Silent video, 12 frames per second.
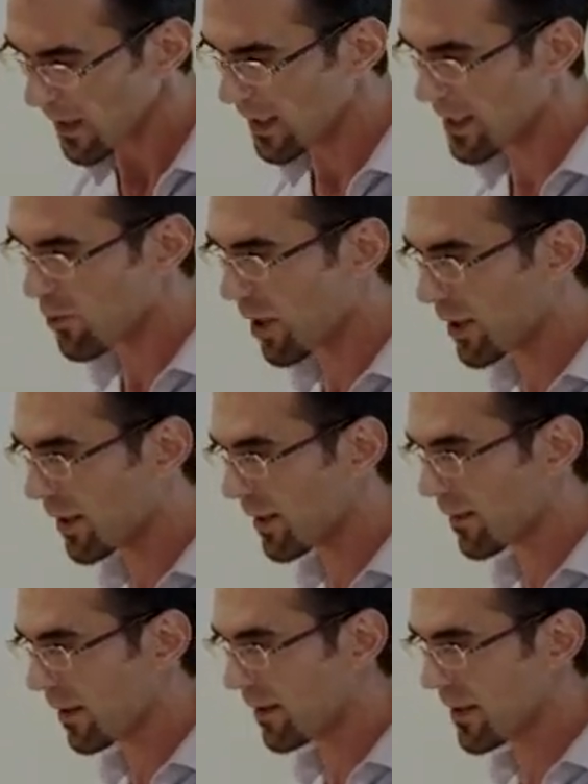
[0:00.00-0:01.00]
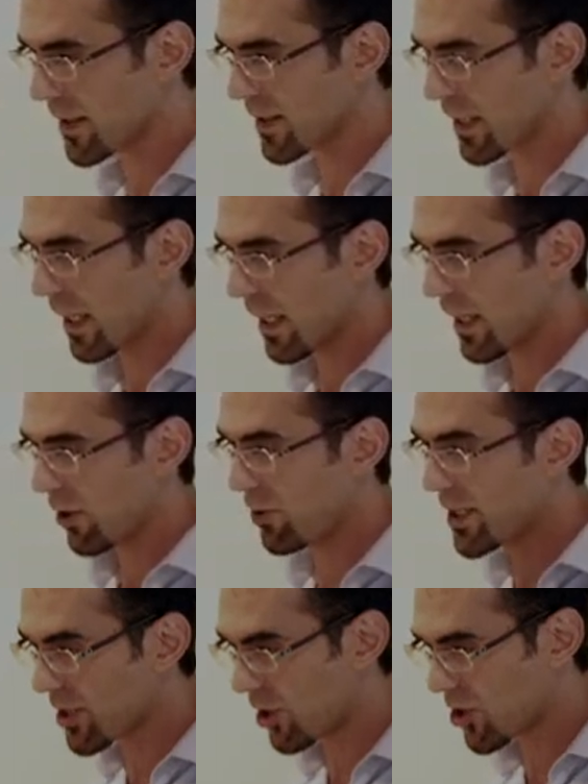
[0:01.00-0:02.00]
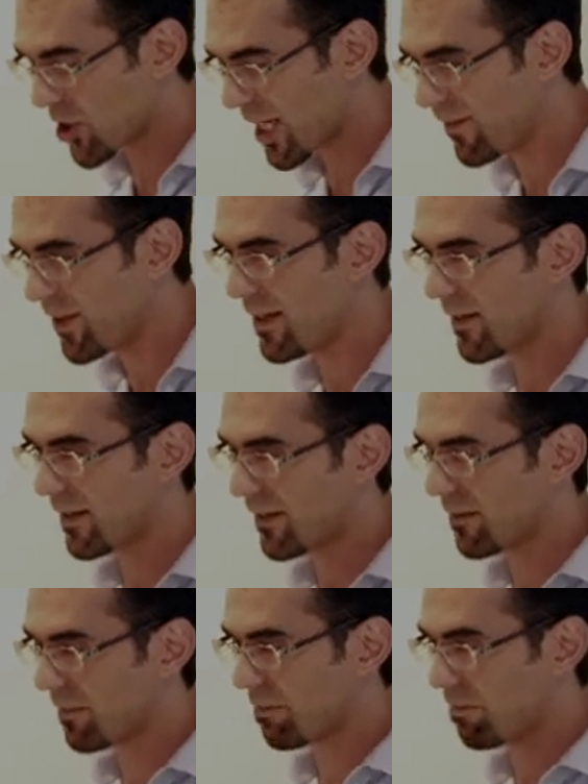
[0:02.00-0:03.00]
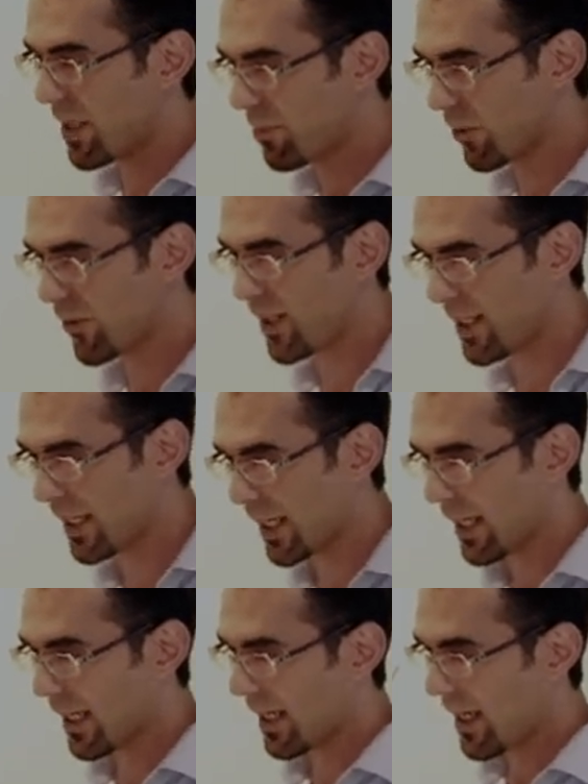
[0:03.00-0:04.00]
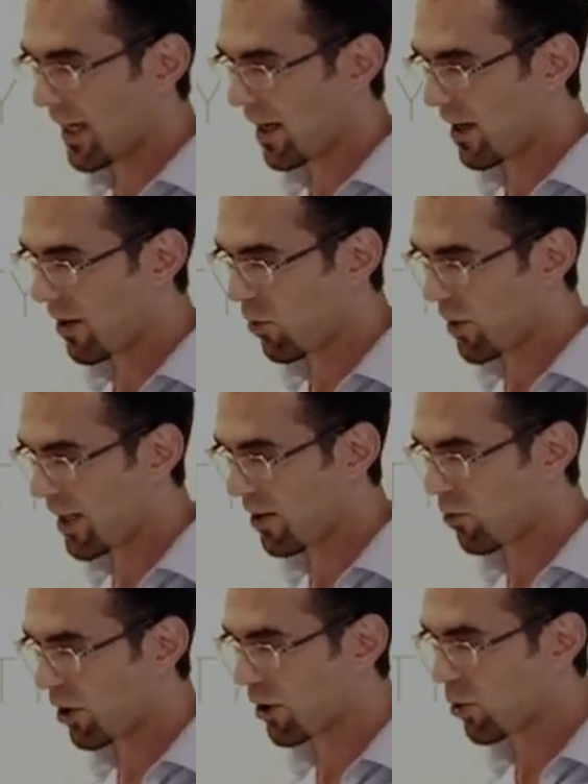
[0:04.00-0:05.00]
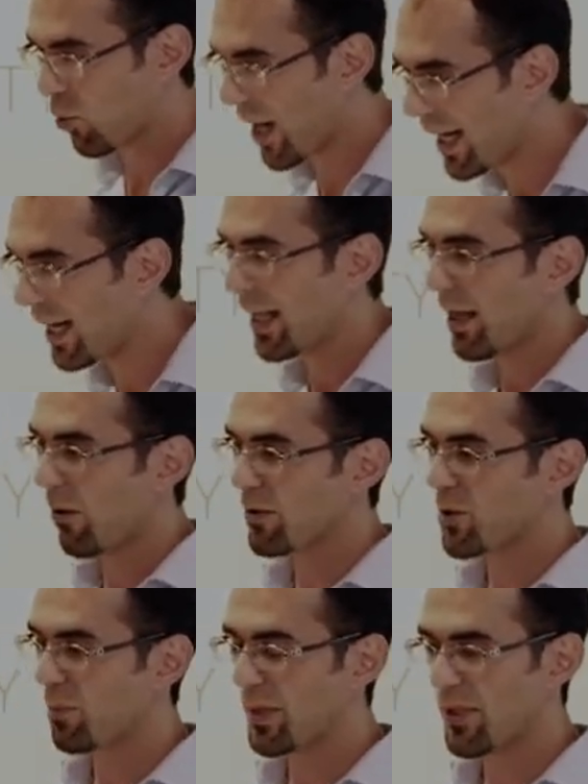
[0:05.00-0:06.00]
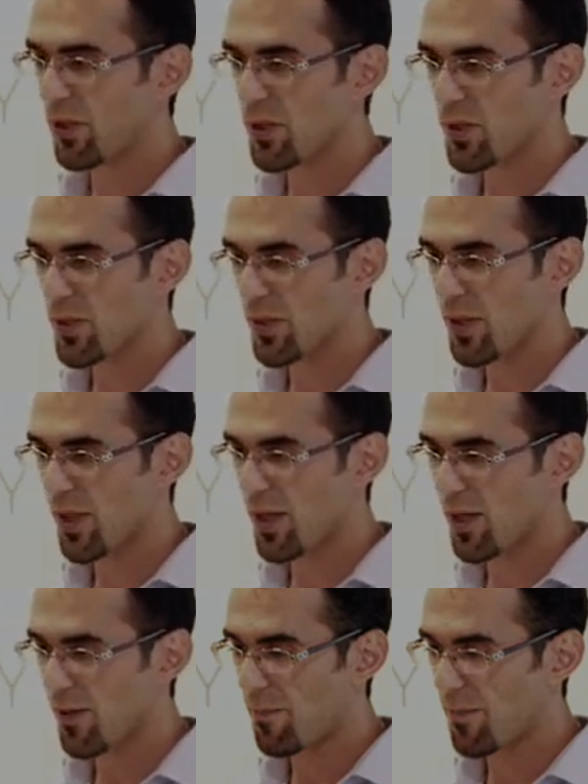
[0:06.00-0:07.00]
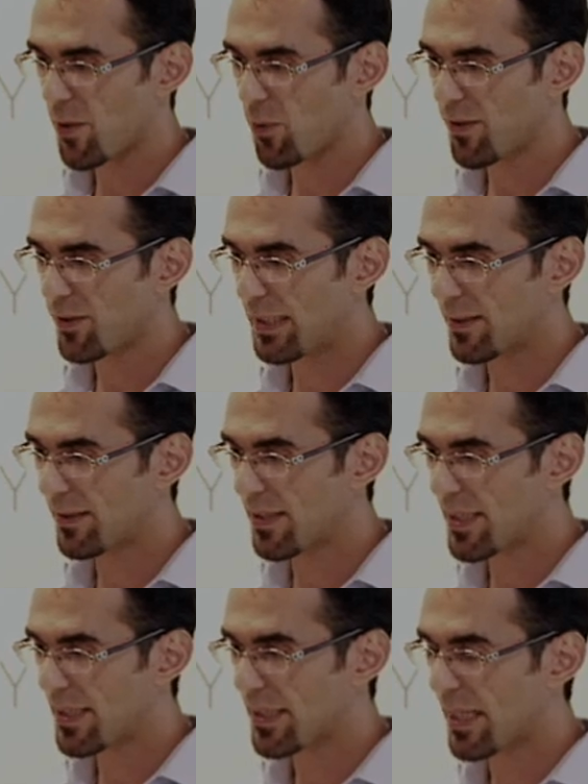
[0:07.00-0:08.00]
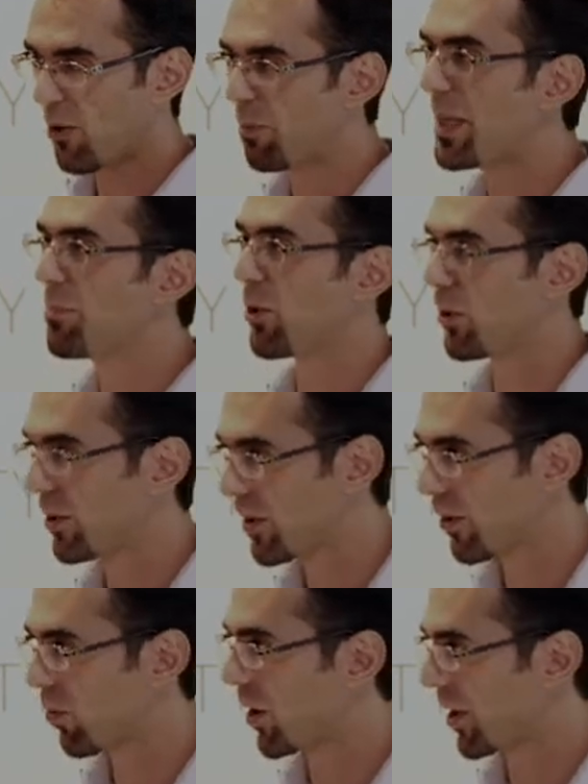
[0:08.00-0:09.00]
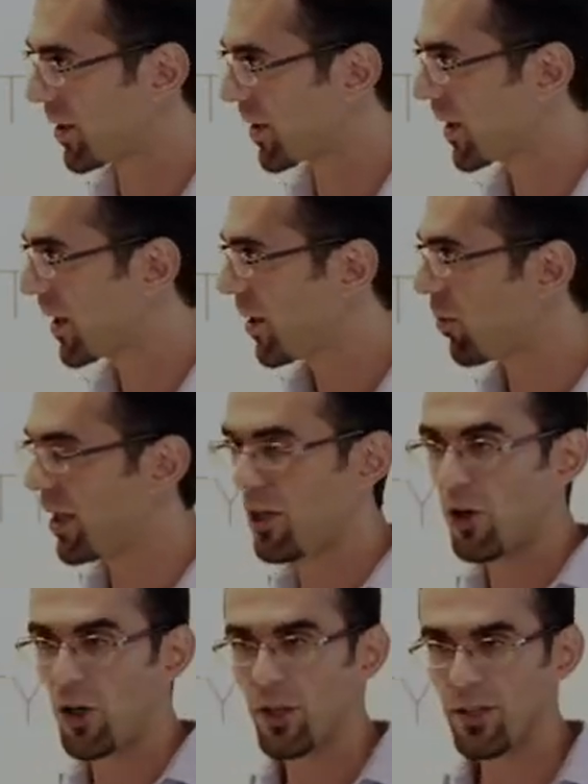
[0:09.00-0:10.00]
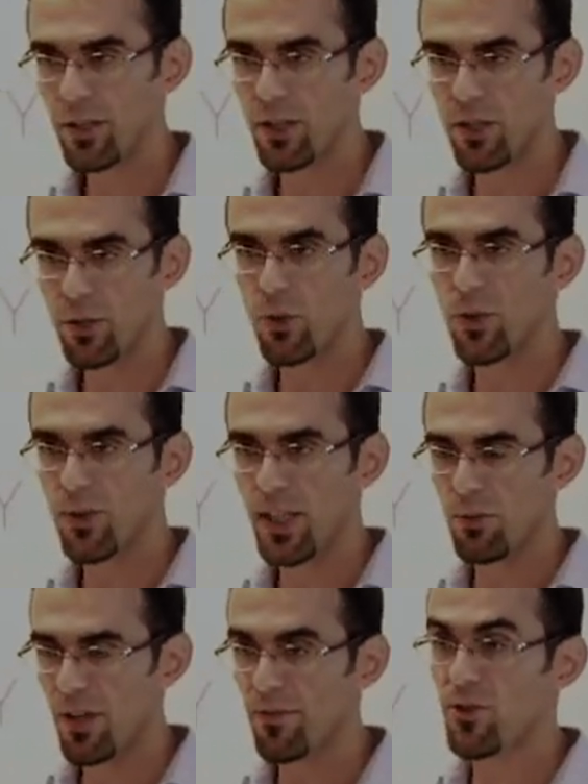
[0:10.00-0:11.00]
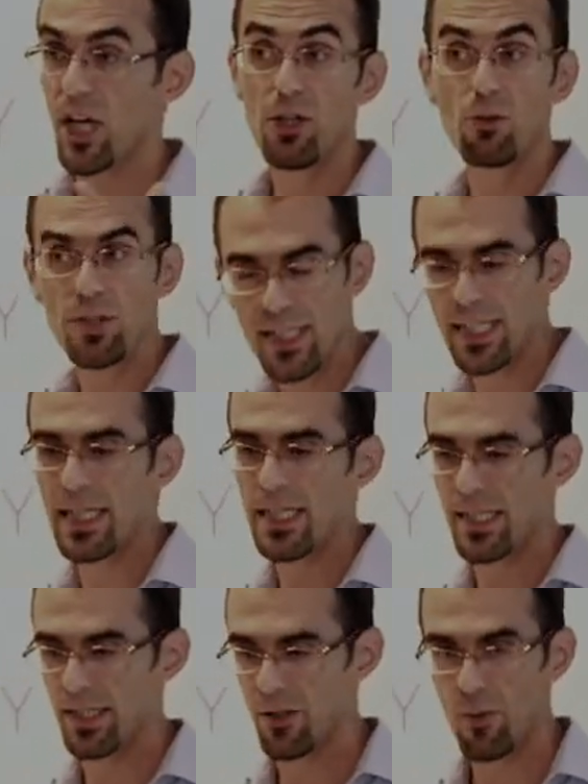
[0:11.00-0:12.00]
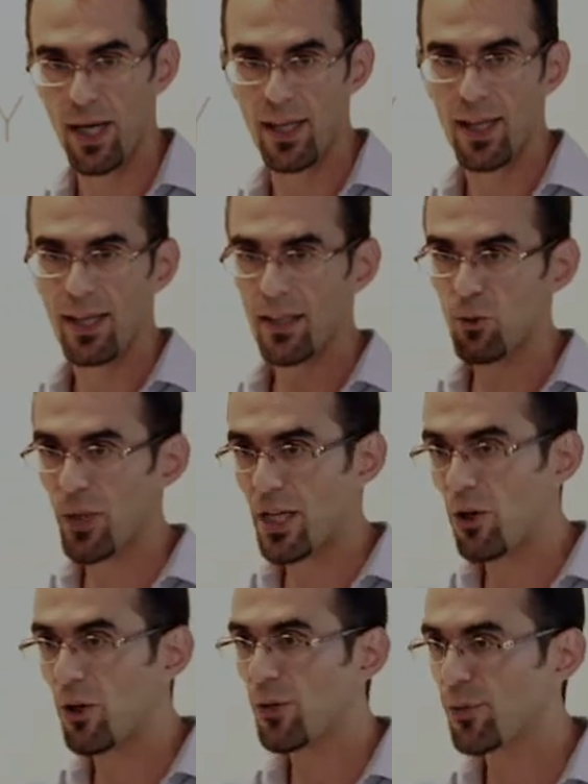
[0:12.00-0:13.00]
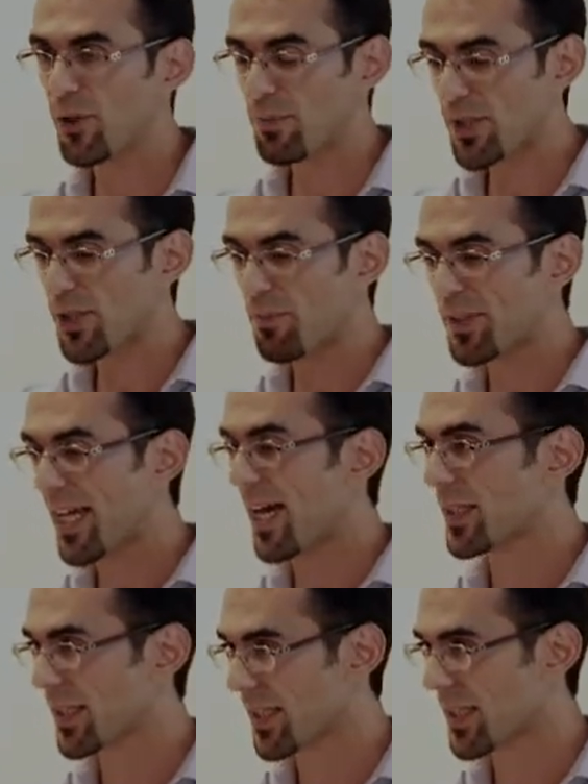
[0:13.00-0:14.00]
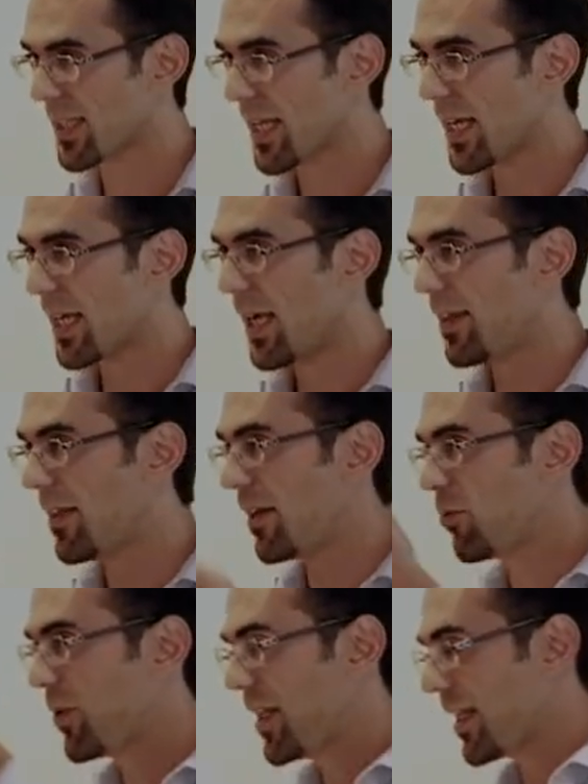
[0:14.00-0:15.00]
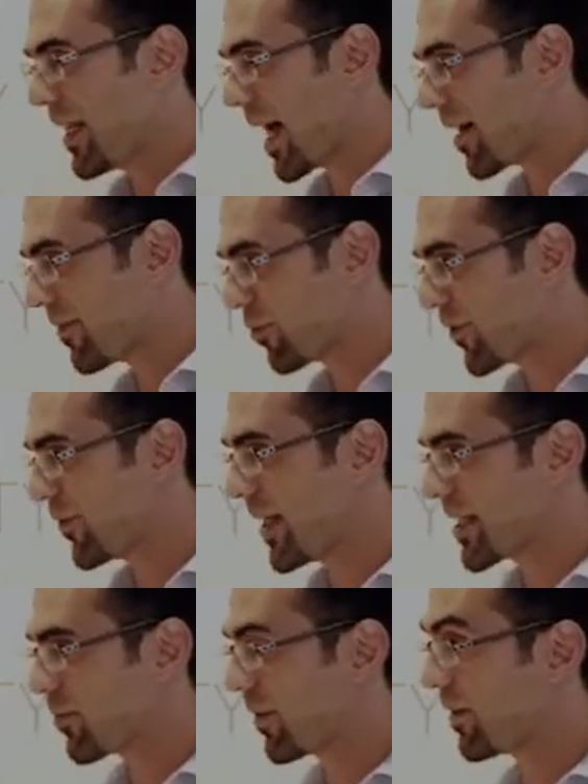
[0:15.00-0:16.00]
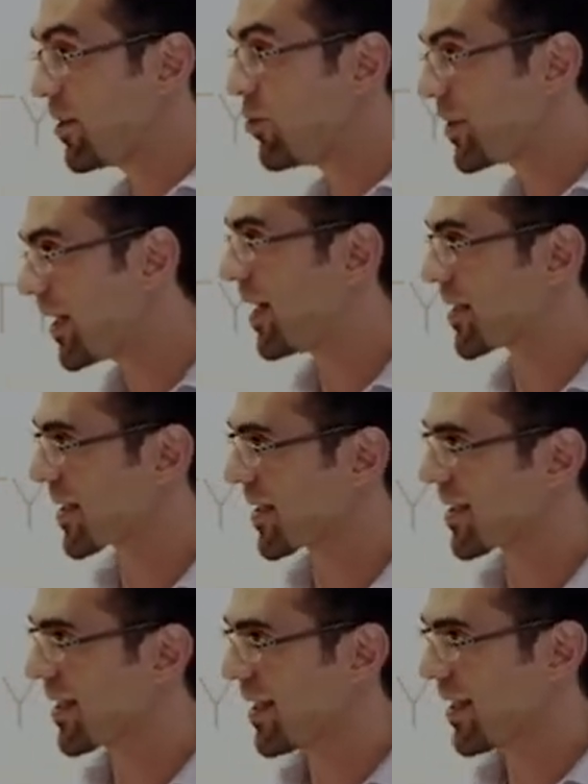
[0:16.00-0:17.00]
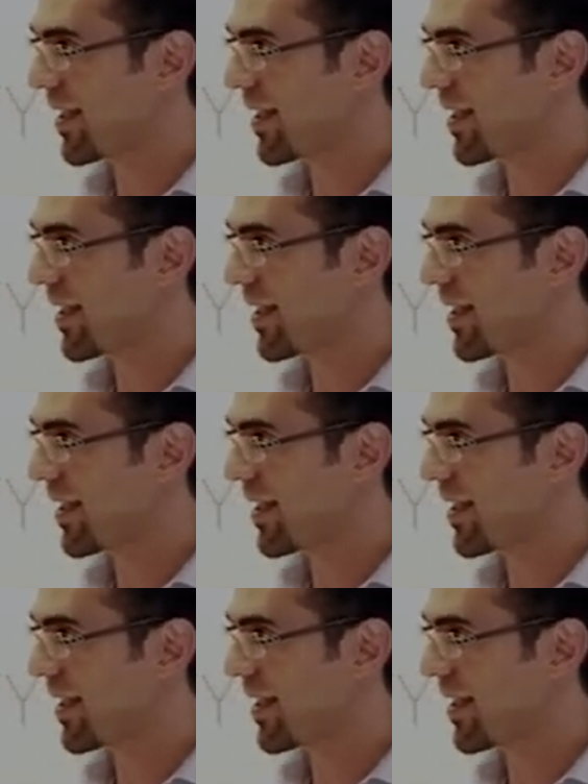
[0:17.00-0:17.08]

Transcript: is one that is researched heavily and that people think will work well, also because we think that this is how people work. We learn to do things. We have general skills in a way that we learn from some tasks, and then we're faced with new tasks.